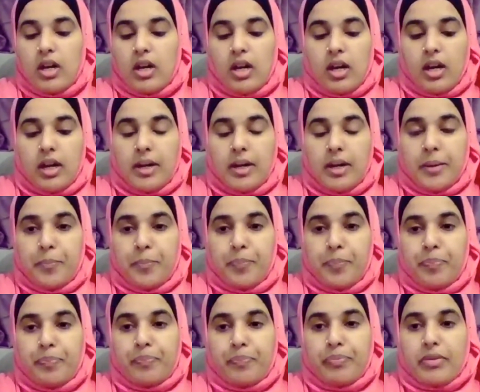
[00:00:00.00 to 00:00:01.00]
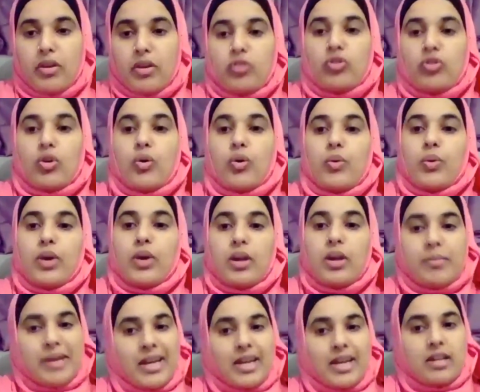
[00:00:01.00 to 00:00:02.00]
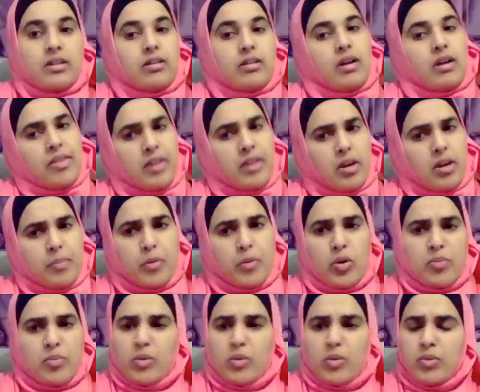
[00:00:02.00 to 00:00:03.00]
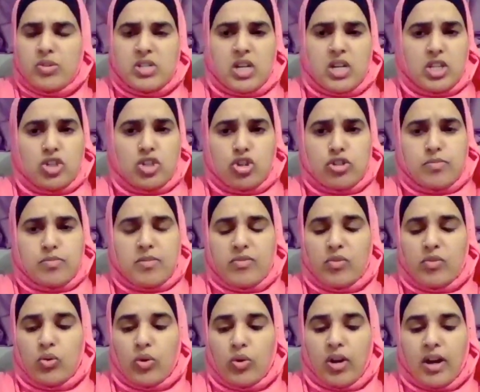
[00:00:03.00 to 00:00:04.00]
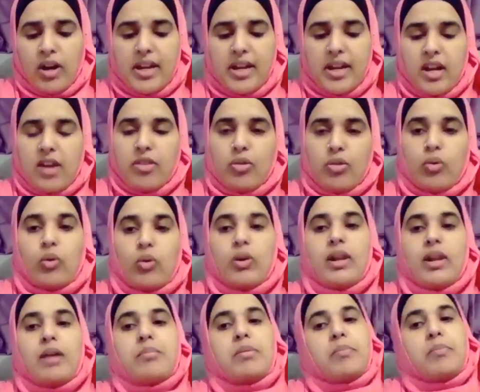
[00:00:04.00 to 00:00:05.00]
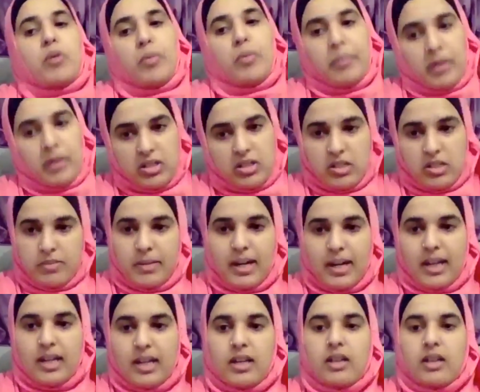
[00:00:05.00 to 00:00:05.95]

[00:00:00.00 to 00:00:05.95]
Um, so in my head, I think appointment was done just before 9. I thought, let me pop into Mac.